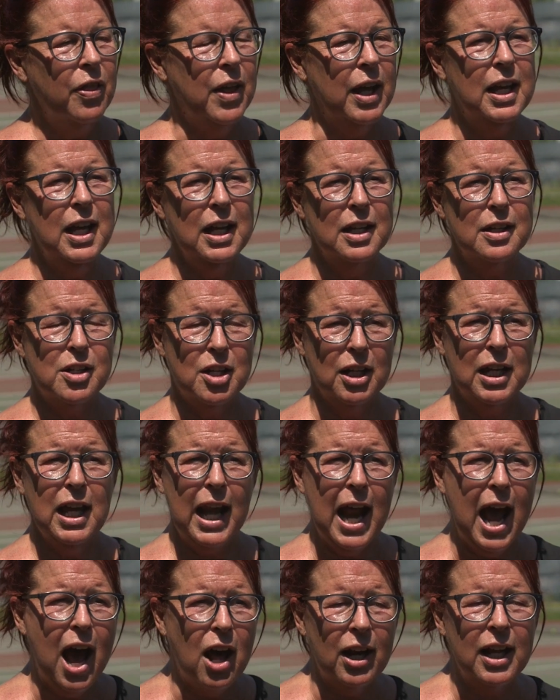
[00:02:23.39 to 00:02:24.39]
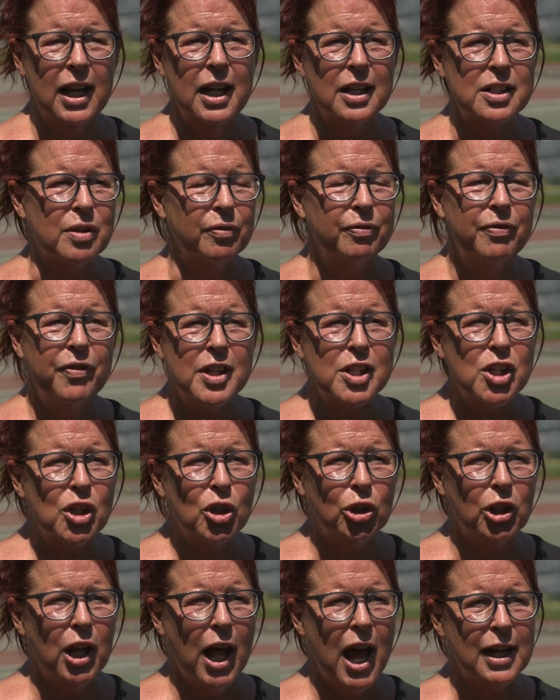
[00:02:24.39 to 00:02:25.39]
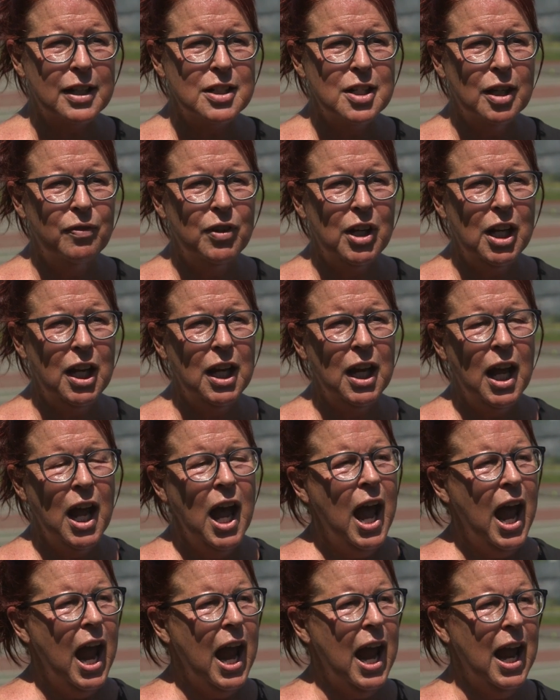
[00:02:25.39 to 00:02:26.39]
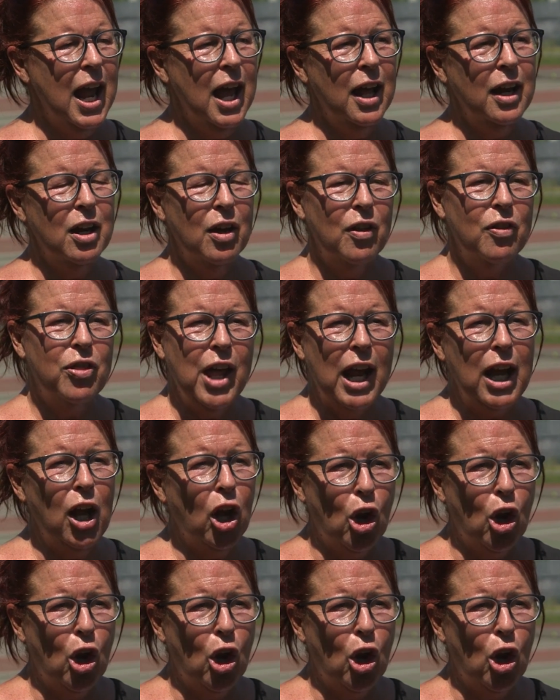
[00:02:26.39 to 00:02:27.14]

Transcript: they get to get out and get some physical activity, and they